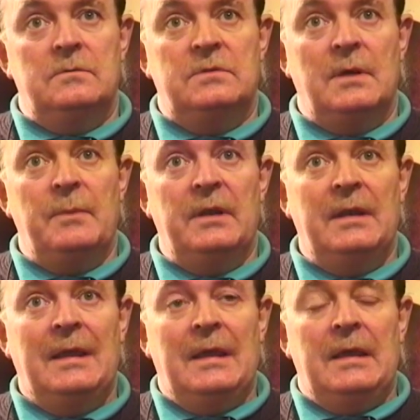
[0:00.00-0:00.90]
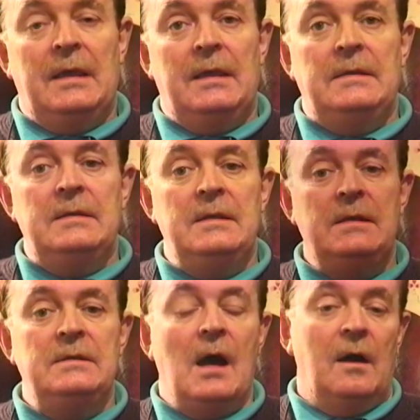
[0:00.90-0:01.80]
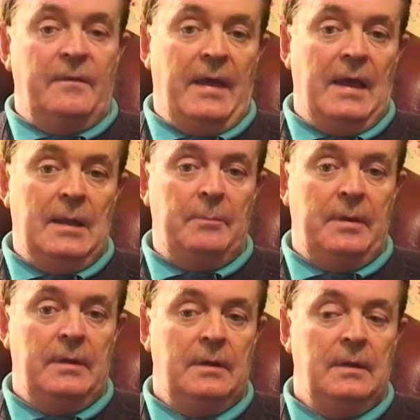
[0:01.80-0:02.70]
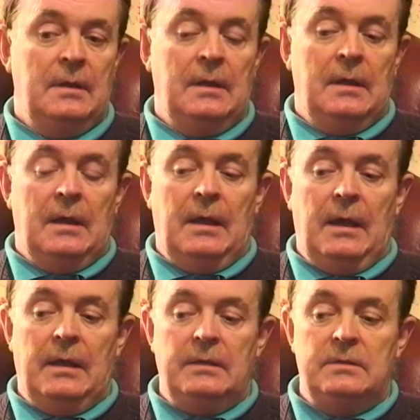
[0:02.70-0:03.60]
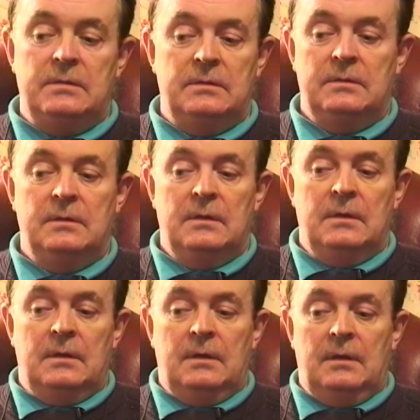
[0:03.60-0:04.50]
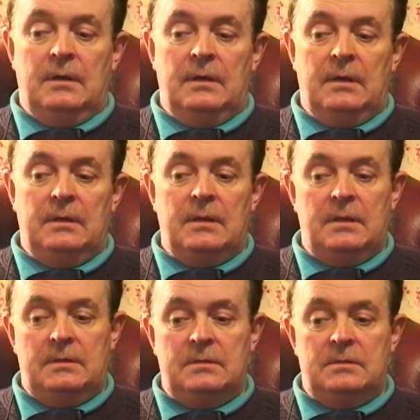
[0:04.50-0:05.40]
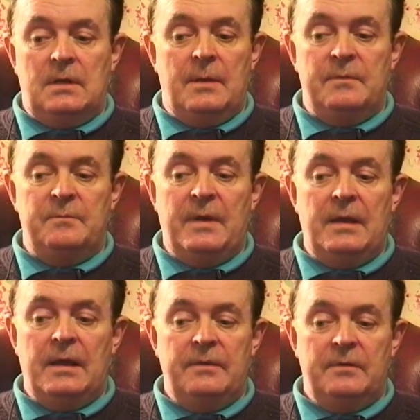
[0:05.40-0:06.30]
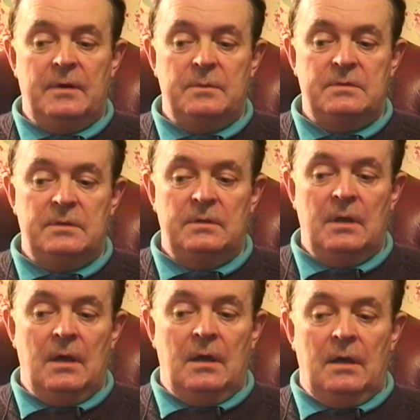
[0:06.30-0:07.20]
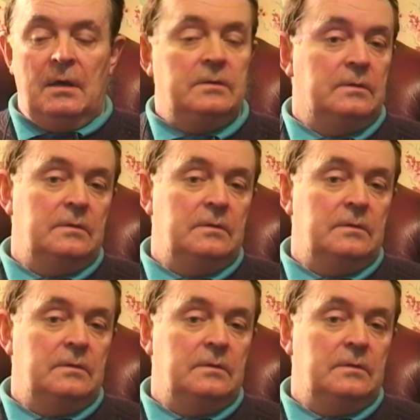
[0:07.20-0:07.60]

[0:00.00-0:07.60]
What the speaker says: someone in need of help, and at that time of my life I was in utter